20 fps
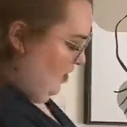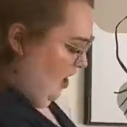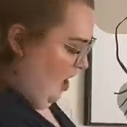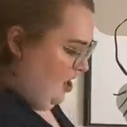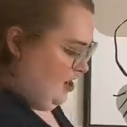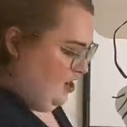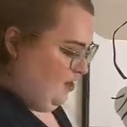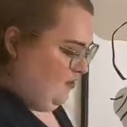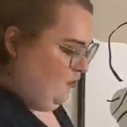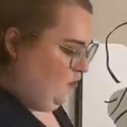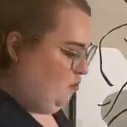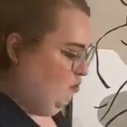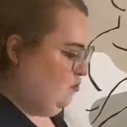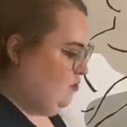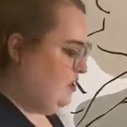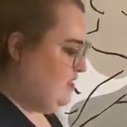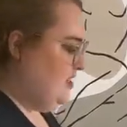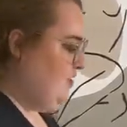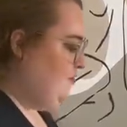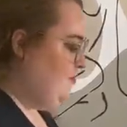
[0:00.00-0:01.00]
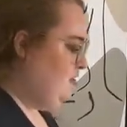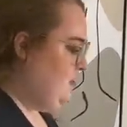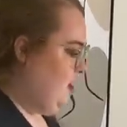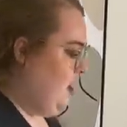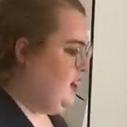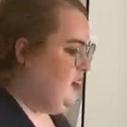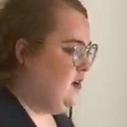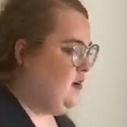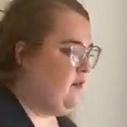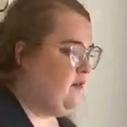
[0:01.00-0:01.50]
kind of all the different
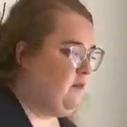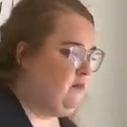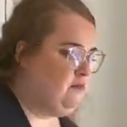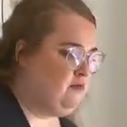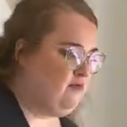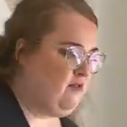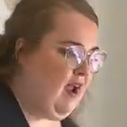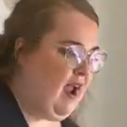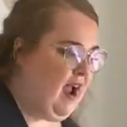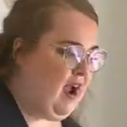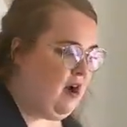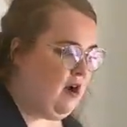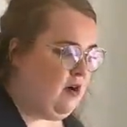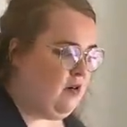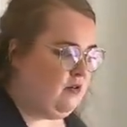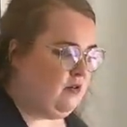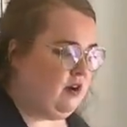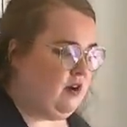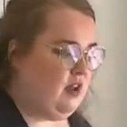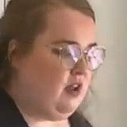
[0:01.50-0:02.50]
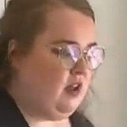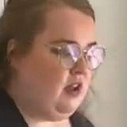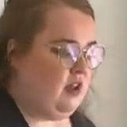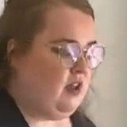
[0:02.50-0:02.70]
kind of brown